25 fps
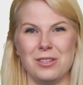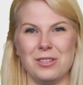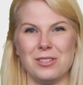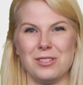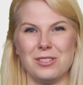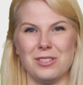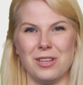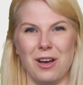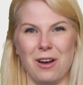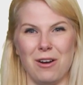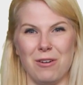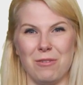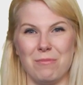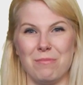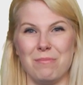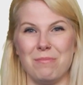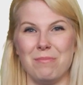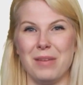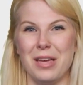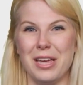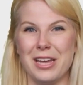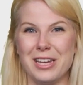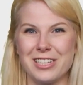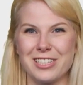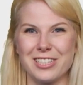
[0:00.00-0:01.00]
So
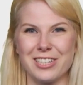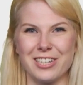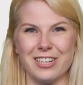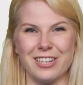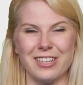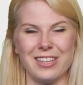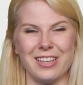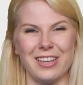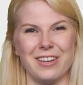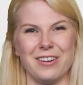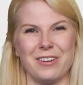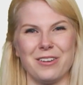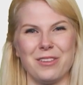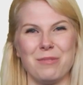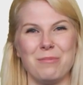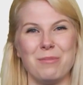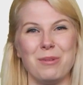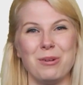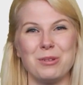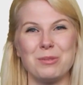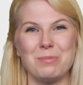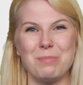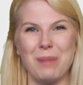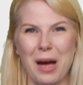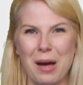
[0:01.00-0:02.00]
make sure that you're the
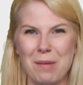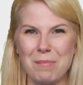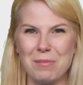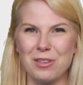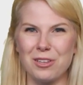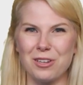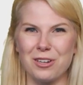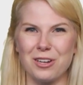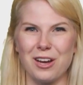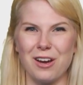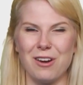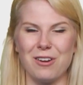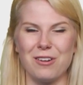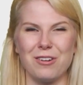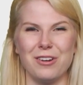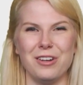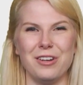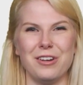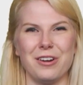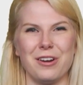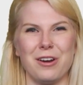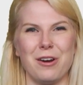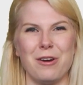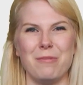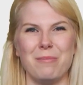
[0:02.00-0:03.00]
most popular coder in
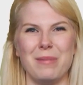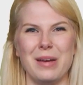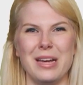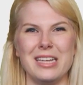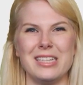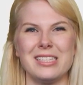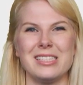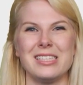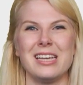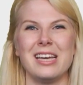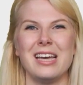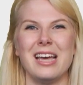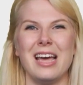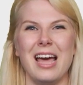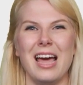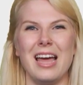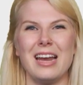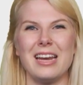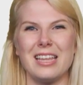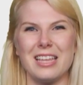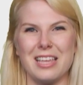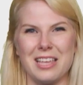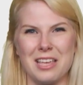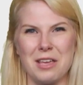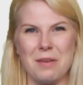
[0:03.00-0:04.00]
your code base
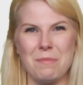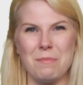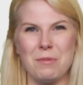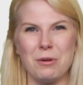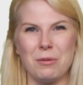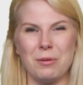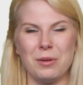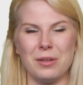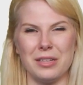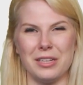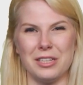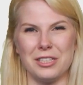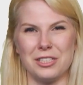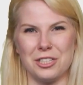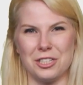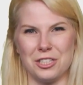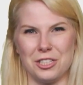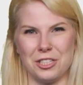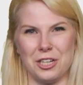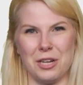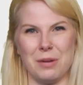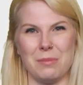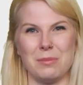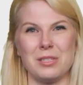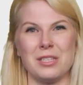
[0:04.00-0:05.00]
and keep your
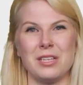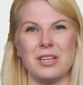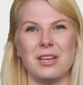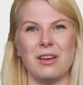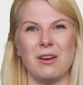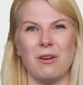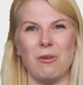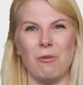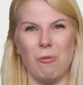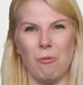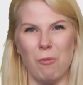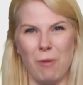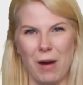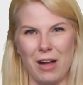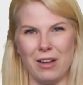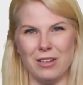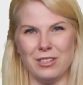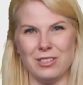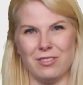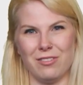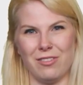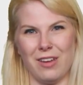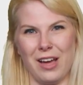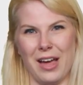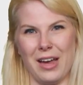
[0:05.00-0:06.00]
relationships
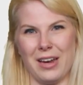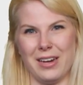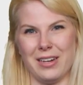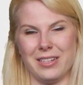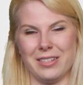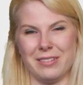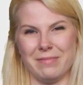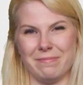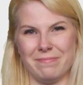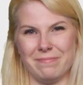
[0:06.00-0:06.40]
well-defined.